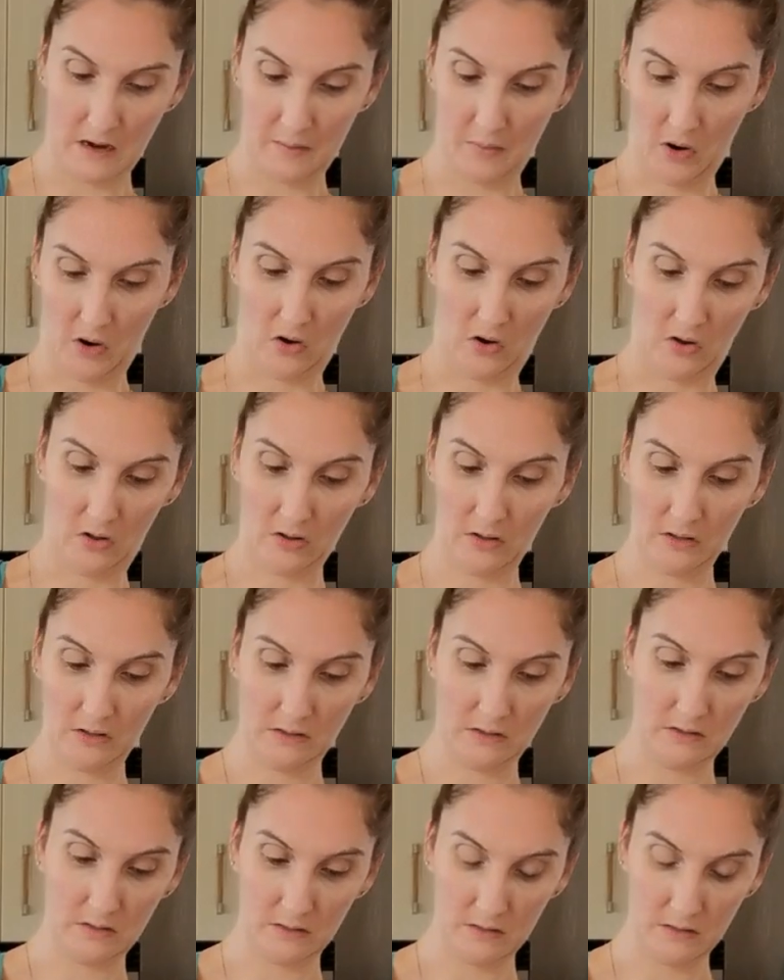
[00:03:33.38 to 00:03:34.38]
a ball.
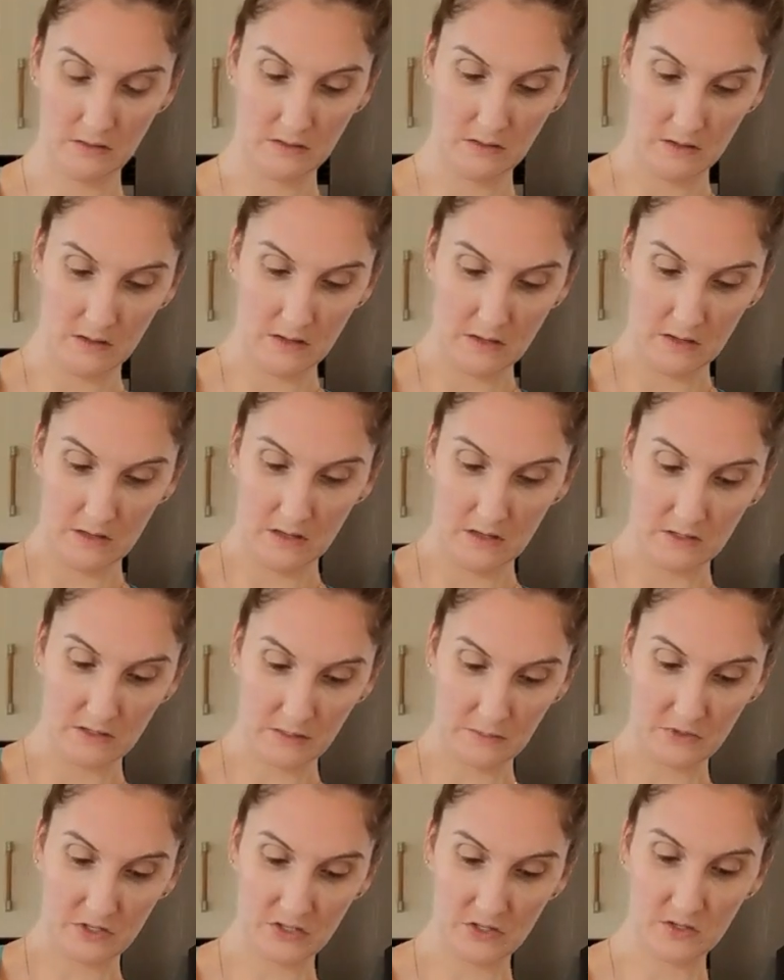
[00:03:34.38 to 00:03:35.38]

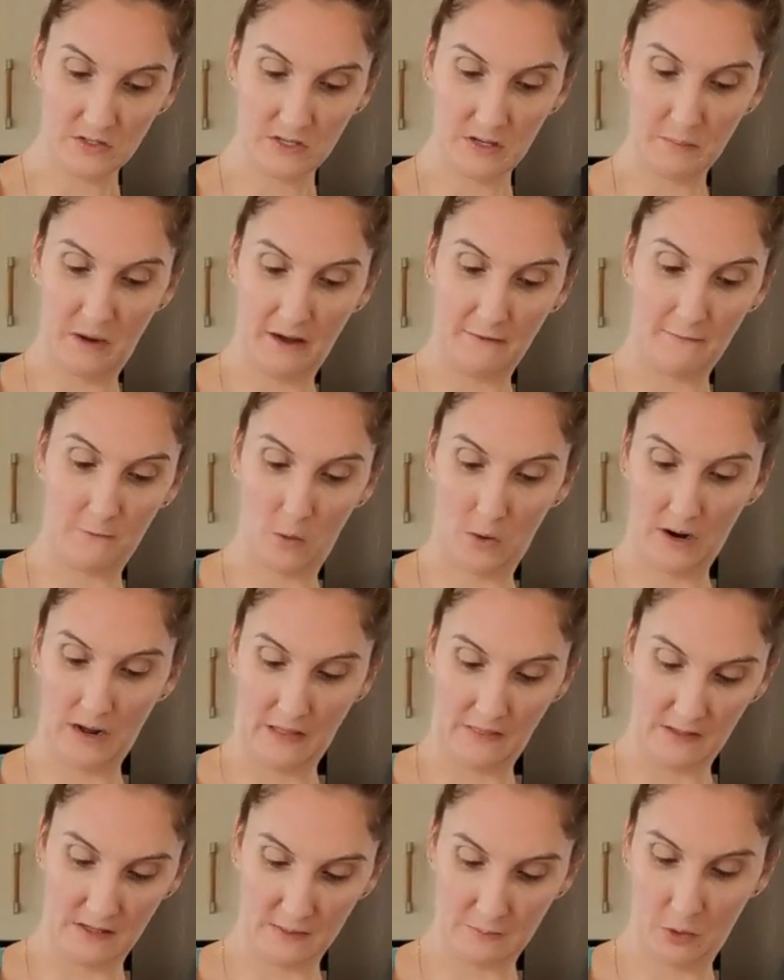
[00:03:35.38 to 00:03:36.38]
So I'm just using my
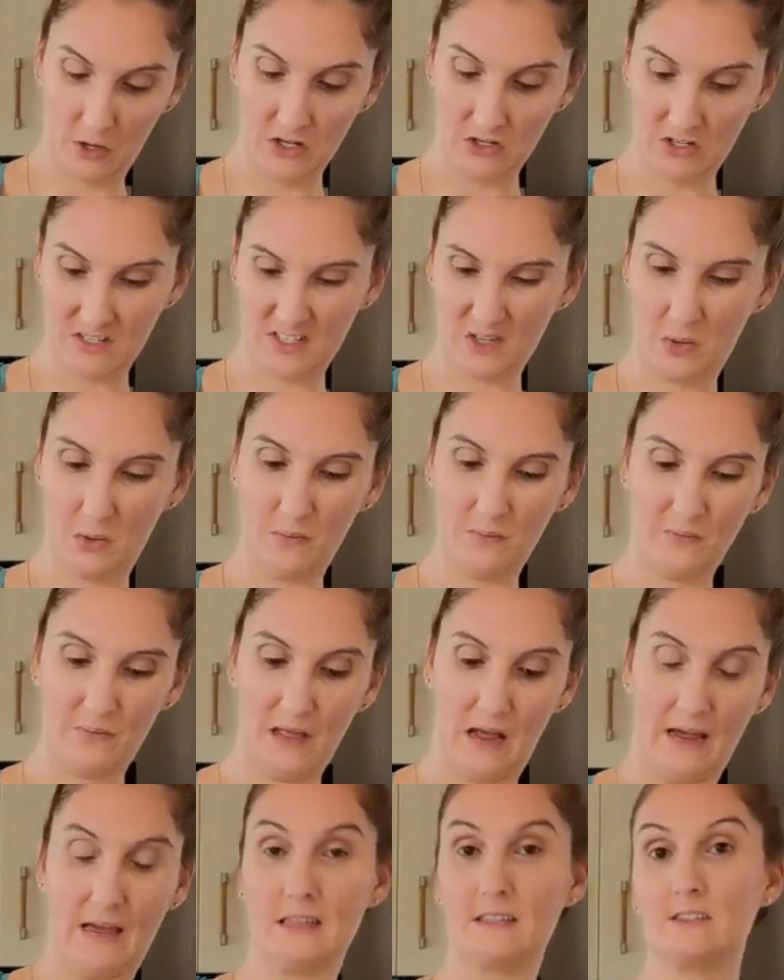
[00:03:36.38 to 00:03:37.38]
fork at this point, just so
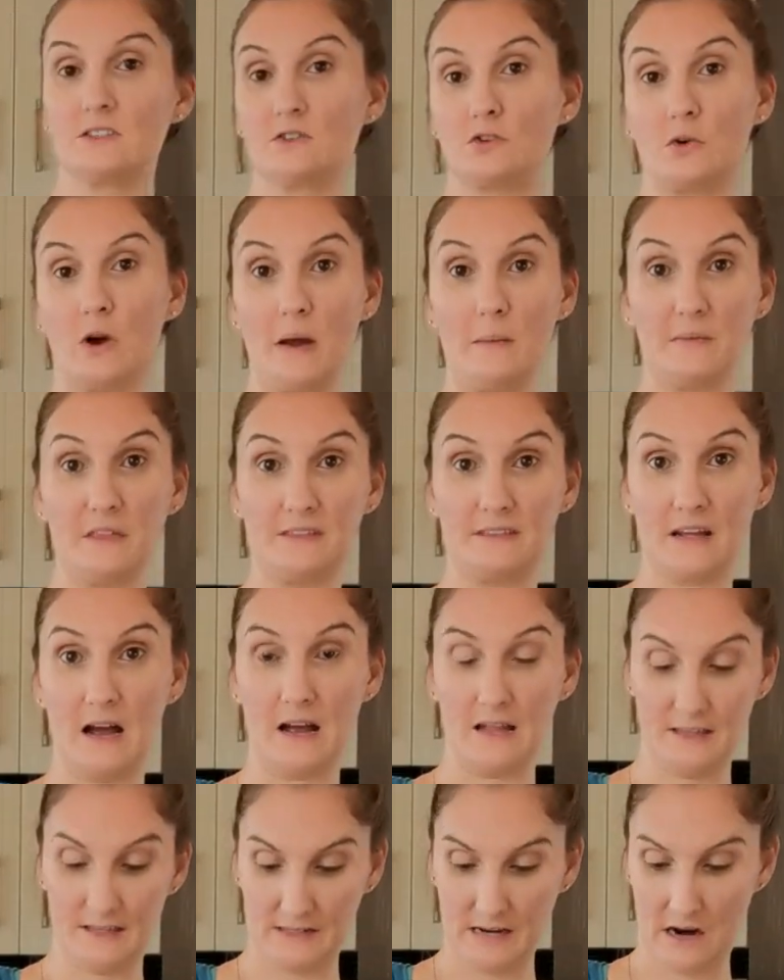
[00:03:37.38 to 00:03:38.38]
I can scrape the
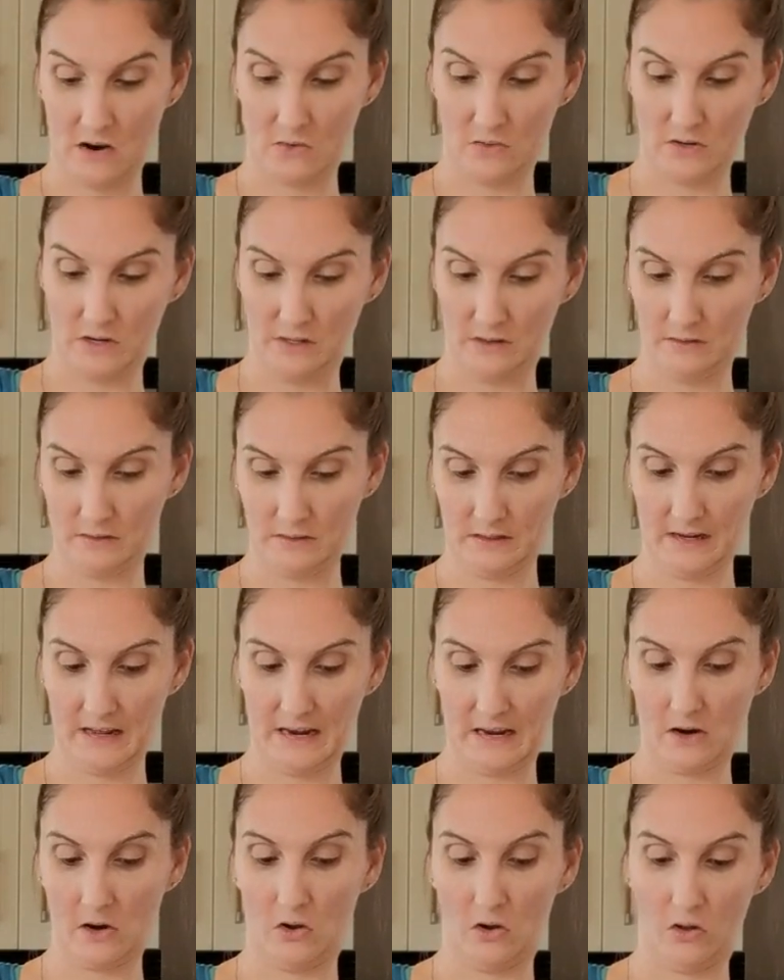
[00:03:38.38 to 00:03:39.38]
sides down and
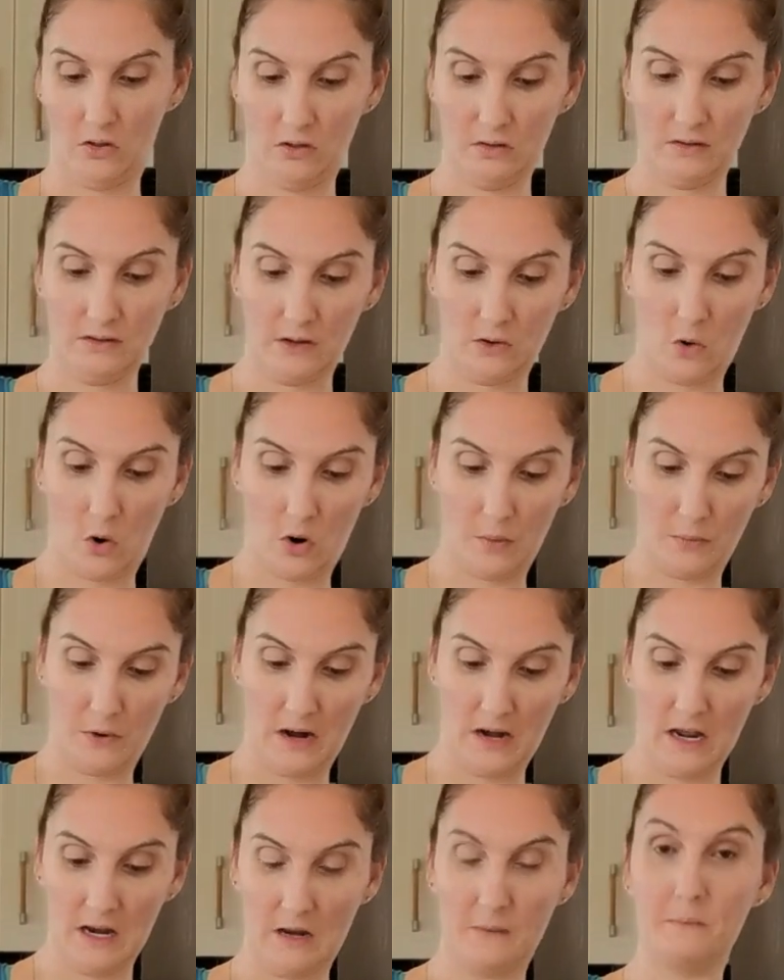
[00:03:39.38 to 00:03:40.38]
get it all
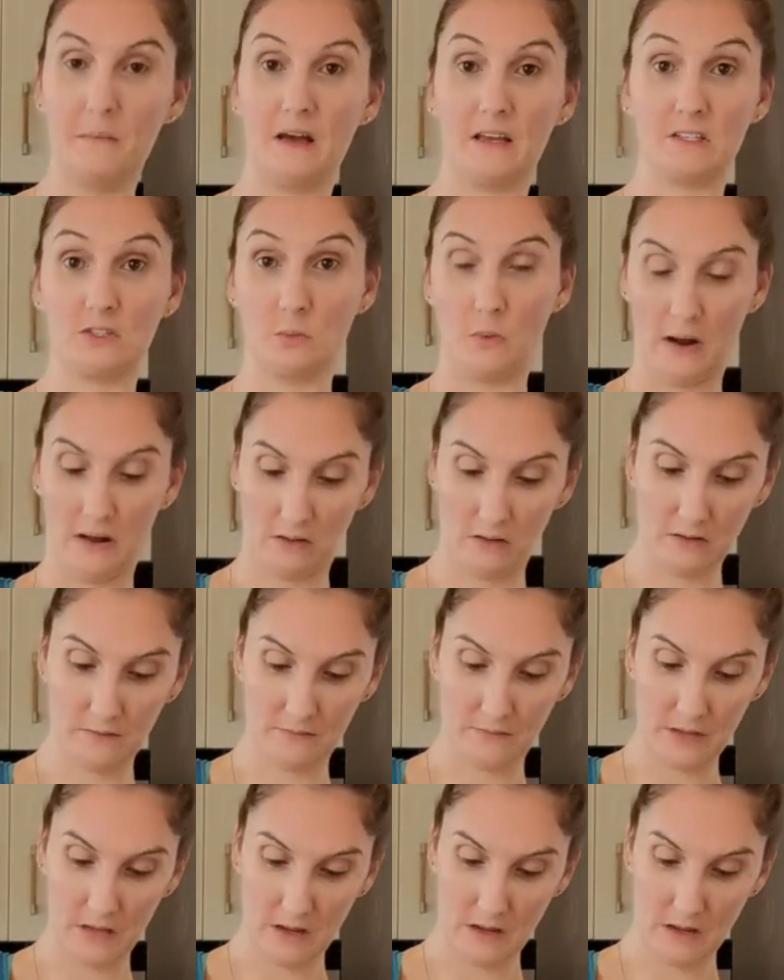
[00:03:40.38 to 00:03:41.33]
incorporated and mixed well.